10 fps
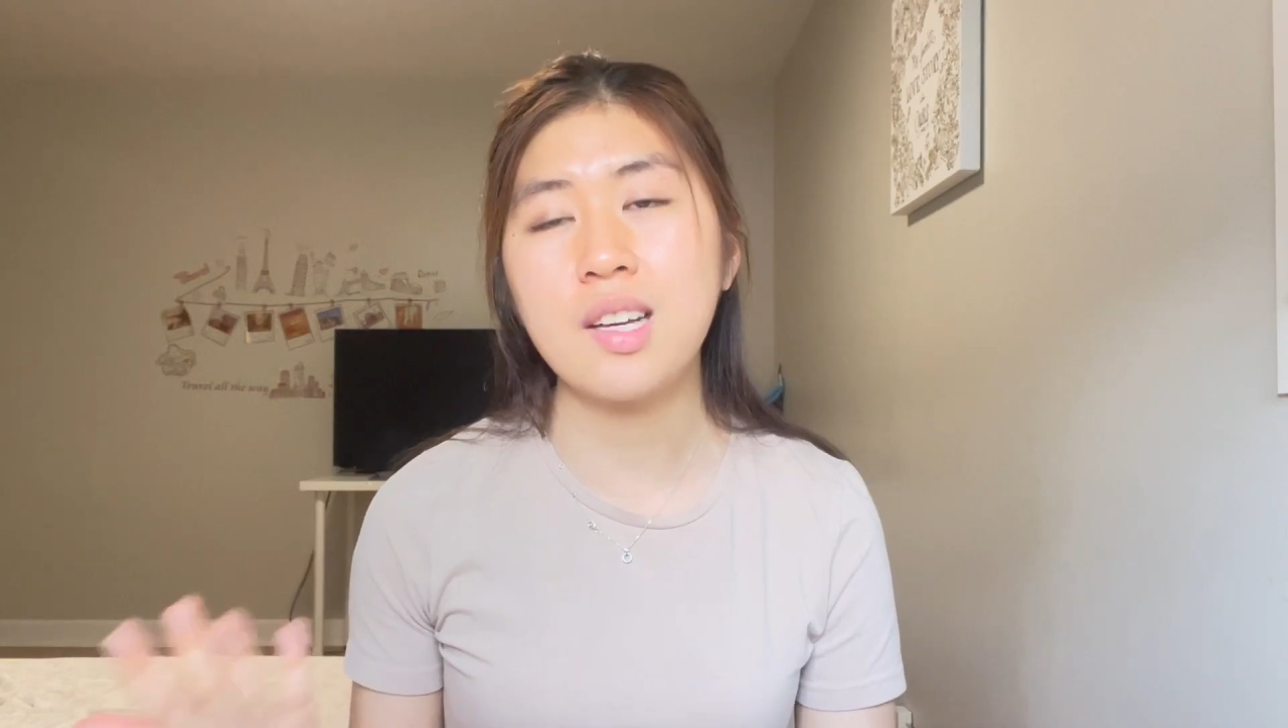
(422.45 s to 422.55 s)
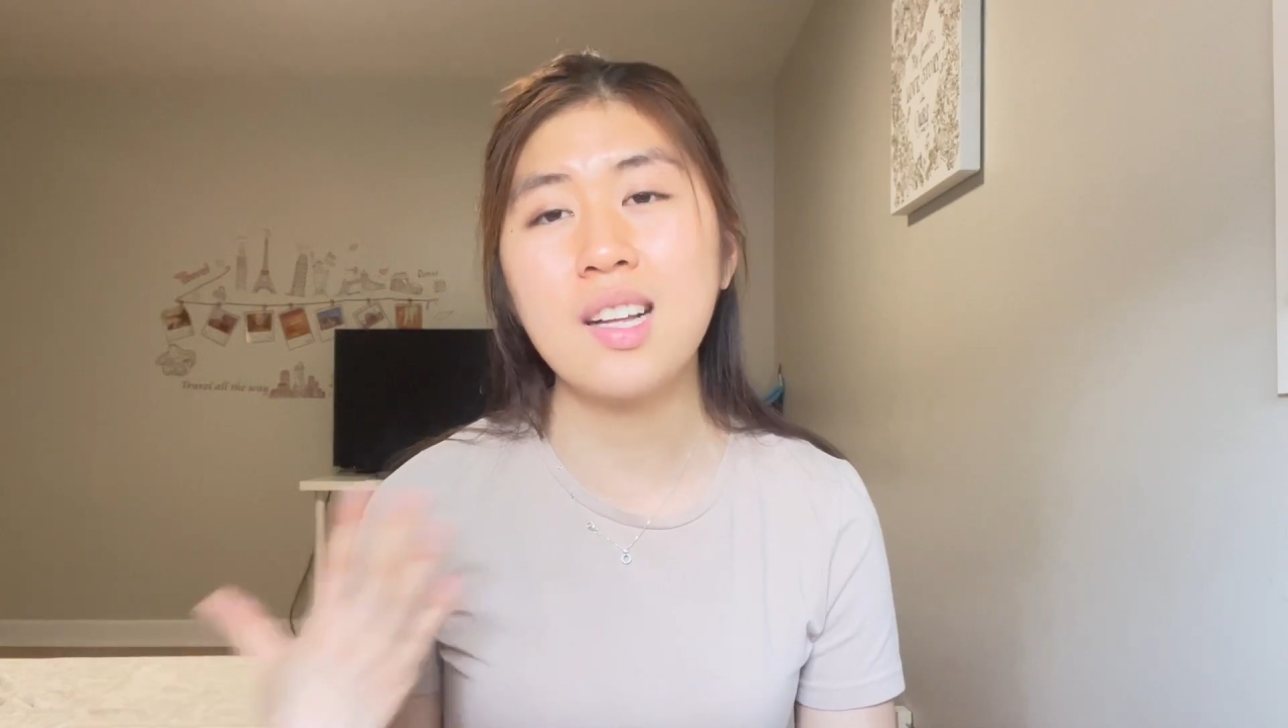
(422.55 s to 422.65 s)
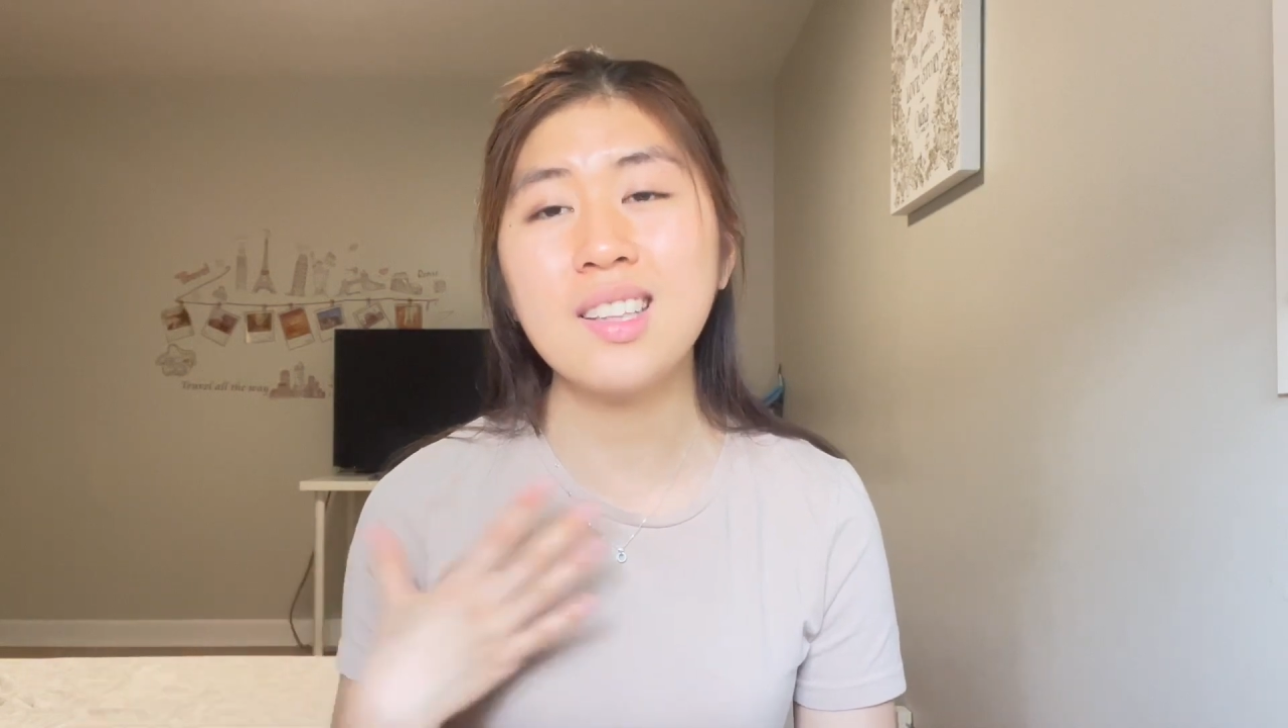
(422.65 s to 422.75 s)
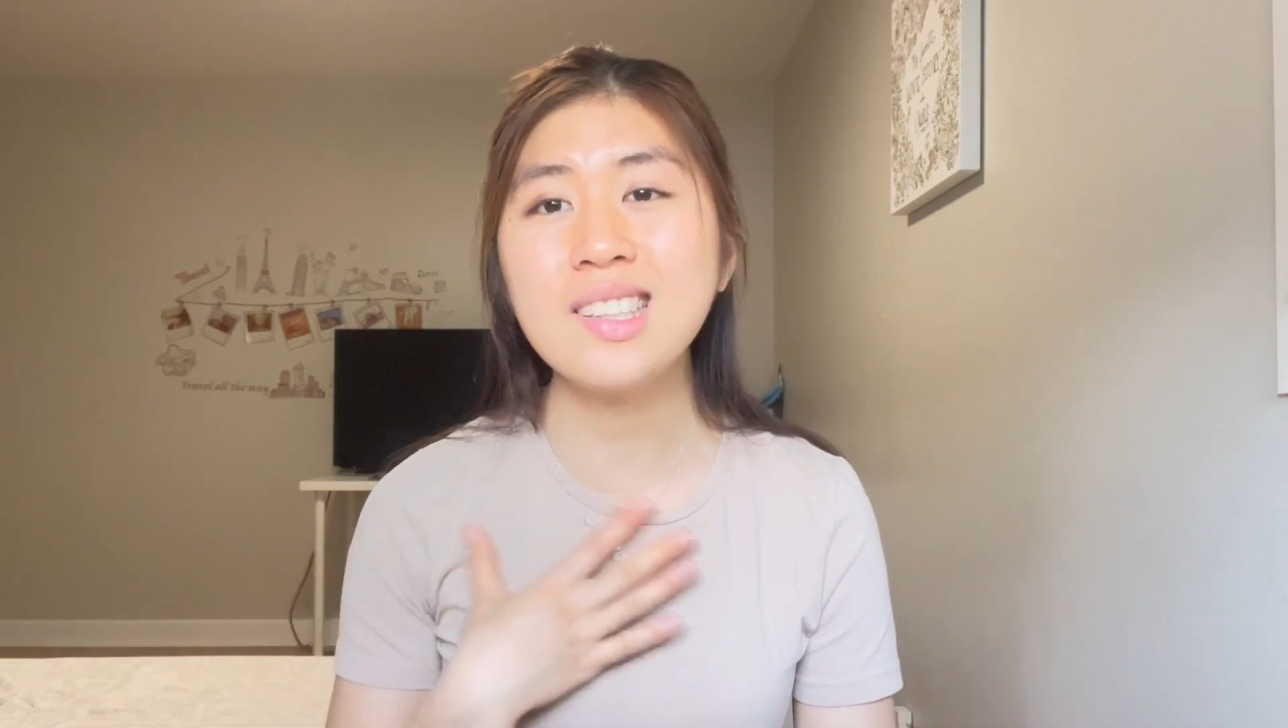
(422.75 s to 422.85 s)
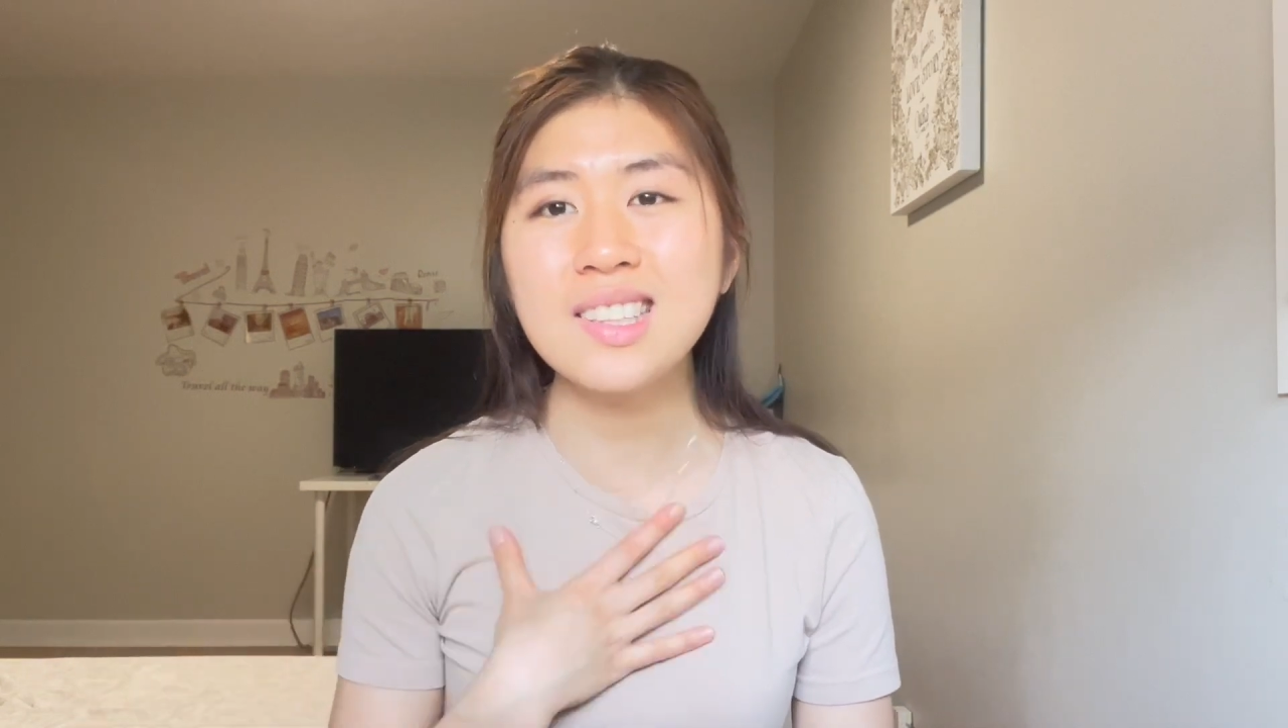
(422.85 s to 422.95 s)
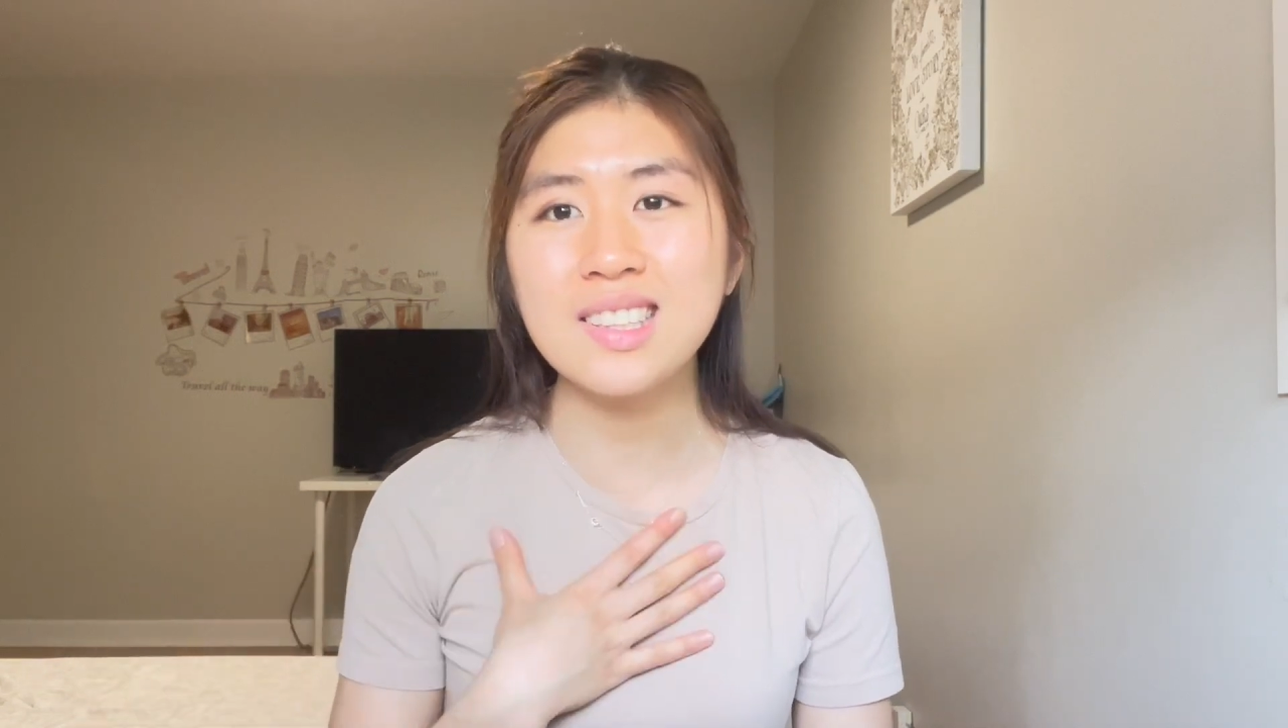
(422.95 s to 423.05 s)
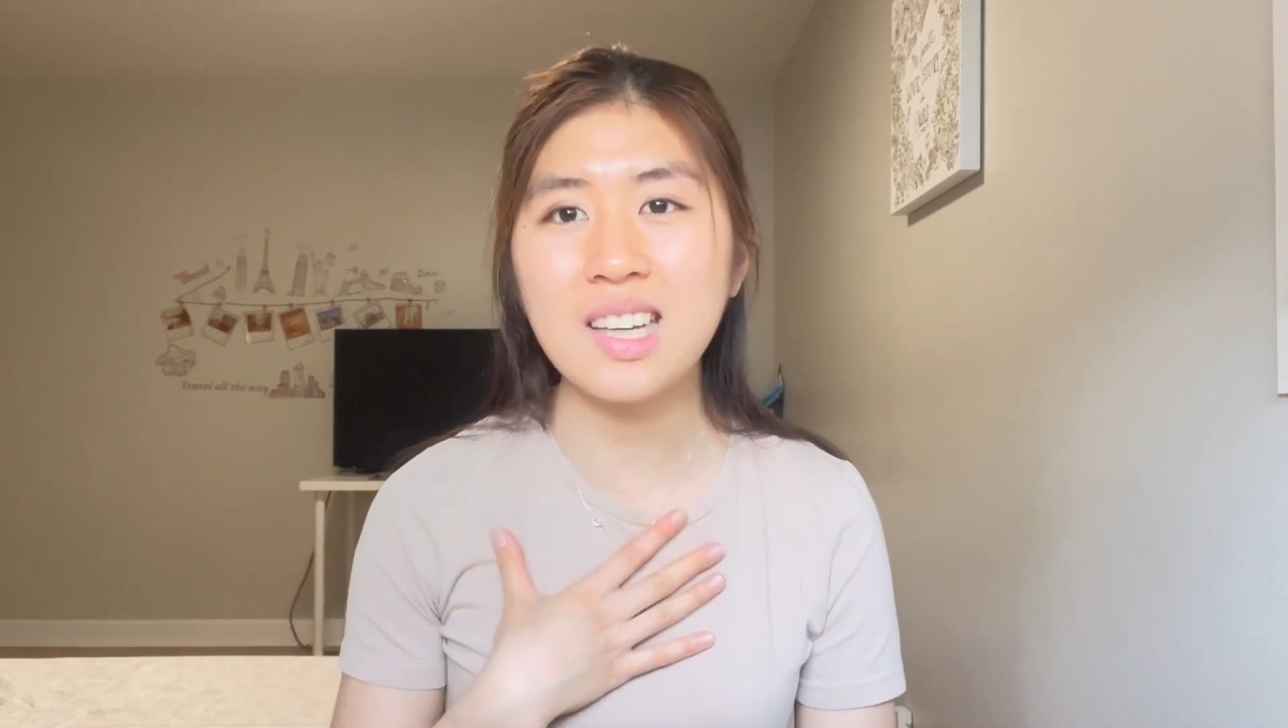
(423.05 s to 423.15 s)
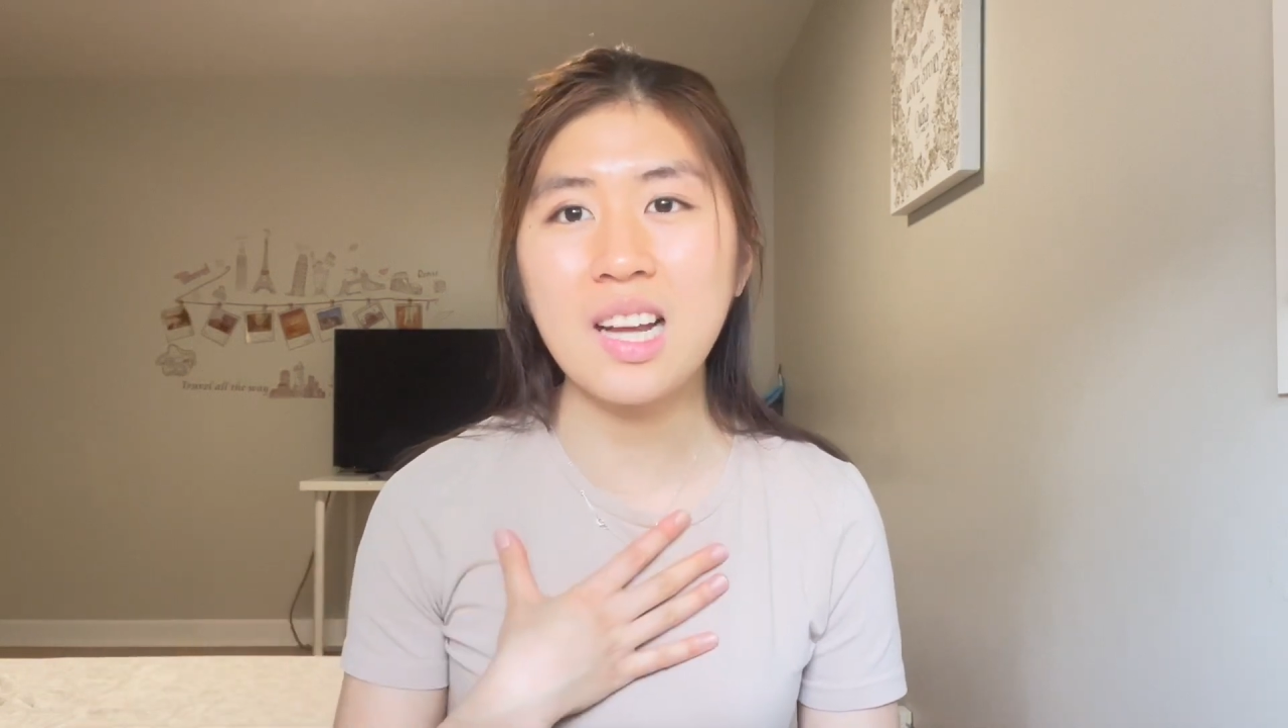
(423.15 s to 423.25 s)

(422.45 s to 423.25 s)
at least,